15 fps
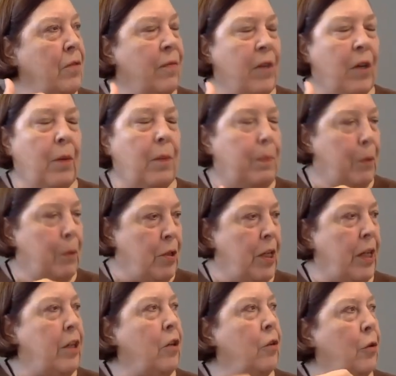very
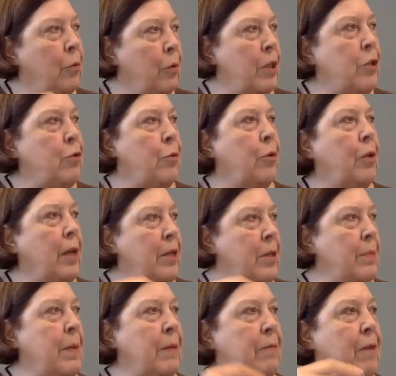particular ritual
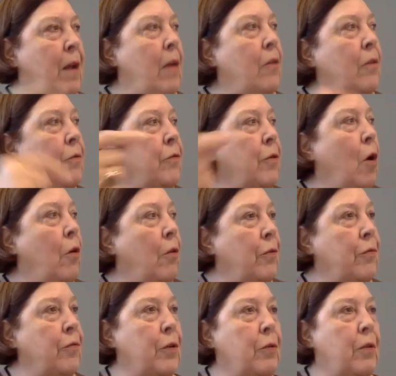has been followed for all
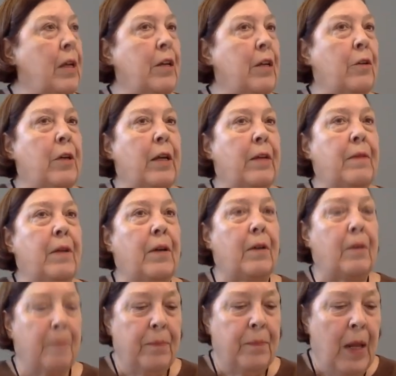the food that you get there.